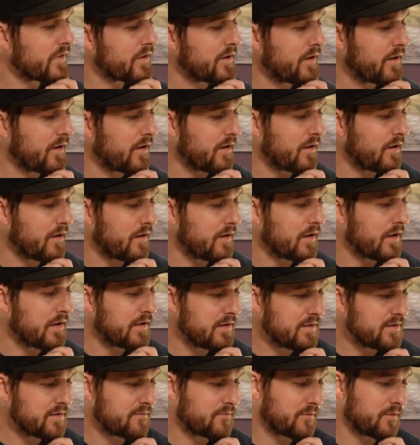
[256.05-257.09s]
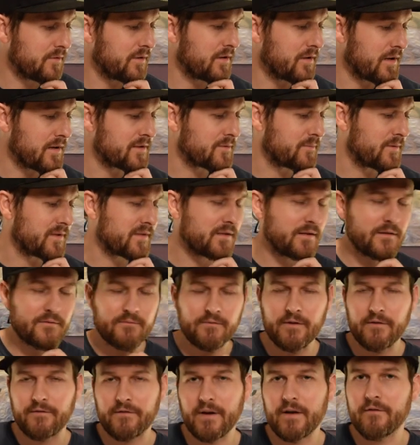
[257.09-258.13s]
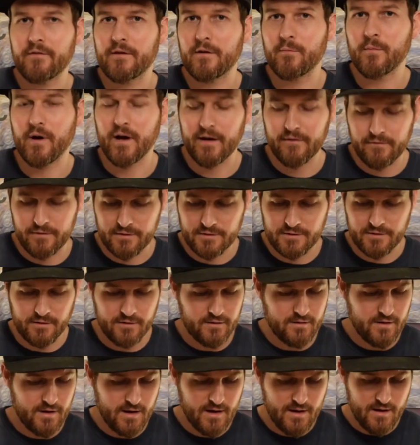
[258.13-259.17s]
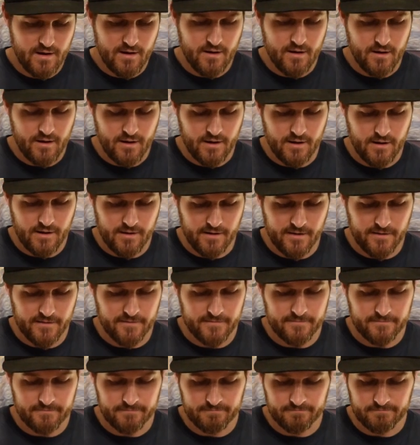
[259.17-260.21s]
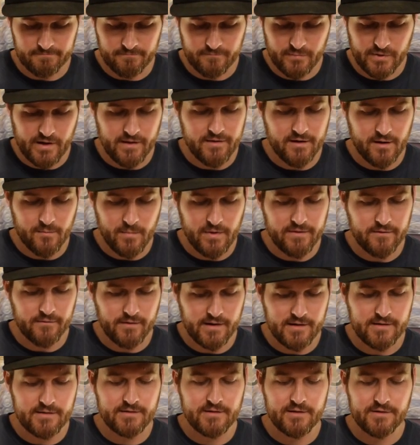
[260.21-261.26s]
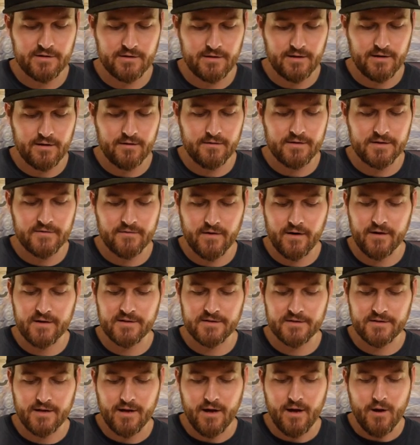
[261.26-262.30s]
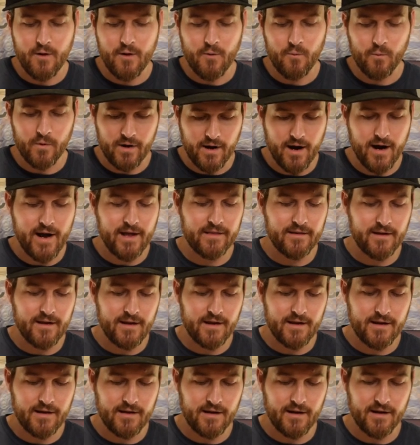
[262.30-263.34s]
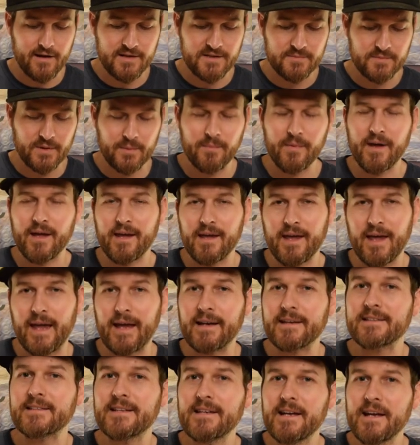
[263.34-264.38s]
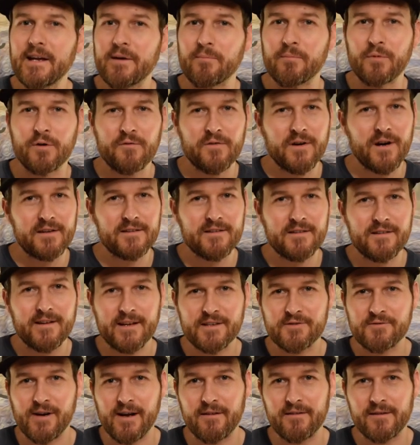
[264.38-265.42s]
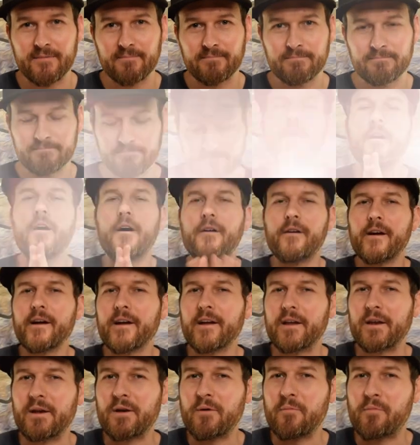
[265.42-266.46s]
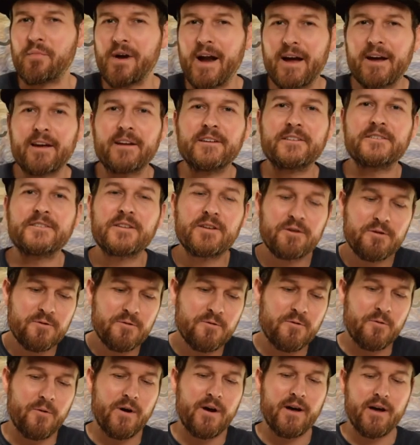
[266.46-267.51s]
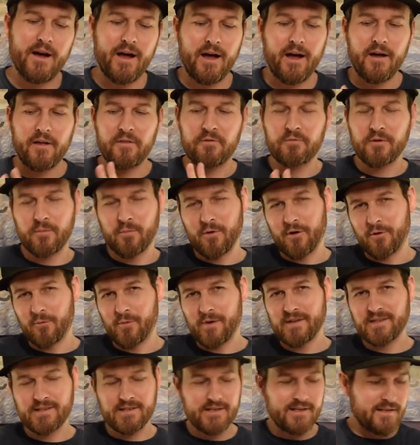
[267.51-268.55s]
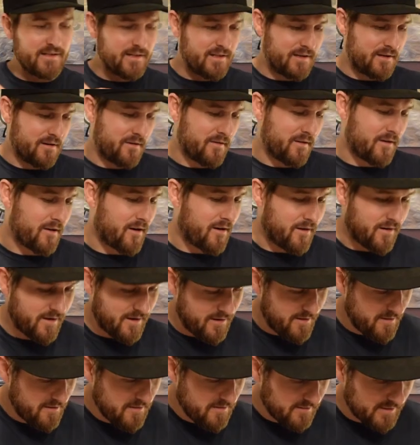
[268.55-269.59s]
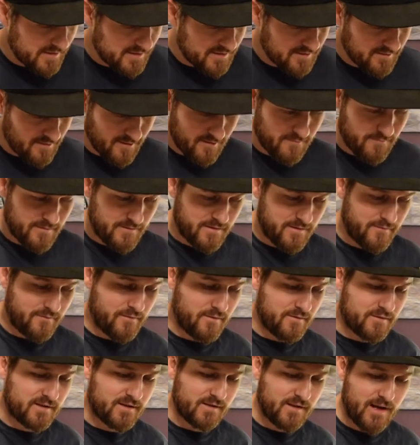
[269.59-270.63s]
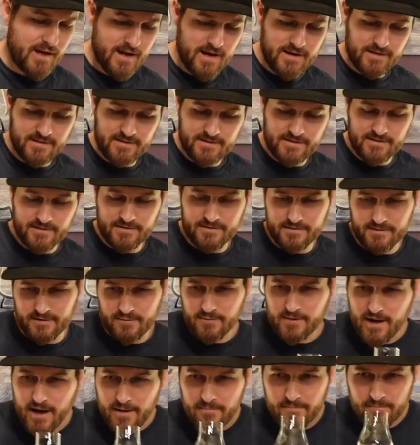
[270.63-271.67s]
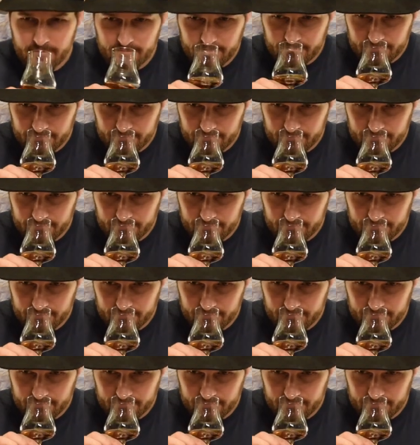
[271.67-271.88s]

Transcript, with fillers: Uh, it is a really nice whiskey, a favorite of mine for sure. Um, but I think I made the right decision here as far as what I like. Uh, Spring 18. Moving on to the next round. All right, bracket two, uh, three more whiskeys. Here they are here. Let's start with the first glass, see what we got.